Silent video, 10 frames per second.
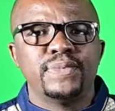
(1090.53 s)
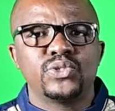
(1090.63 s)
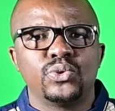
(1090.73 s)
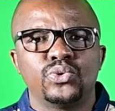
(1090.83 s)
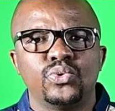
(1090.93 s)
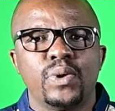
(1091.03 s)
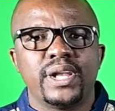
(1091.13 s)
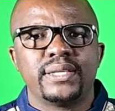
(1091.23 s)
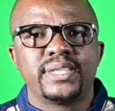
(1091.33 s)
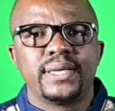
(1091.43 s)
misconstrue
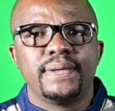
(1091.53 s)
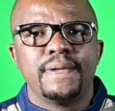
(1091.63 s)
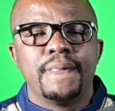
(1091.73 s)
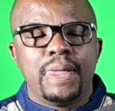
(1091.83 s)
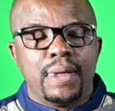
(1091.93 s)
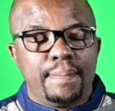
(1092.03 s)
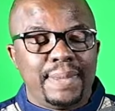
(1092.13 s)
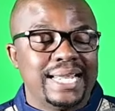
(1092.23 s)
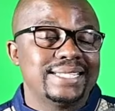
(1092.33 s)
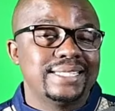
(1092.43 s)
what I say.
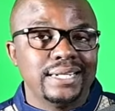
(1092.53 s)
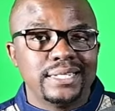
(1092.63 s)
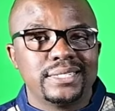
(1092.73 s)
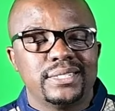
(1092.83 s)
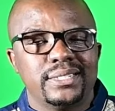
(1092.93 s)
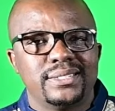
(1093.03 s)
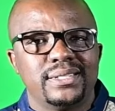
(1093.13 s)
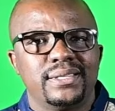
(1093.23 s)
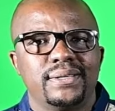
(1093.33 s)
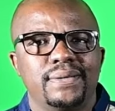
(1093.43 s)
But I still insist.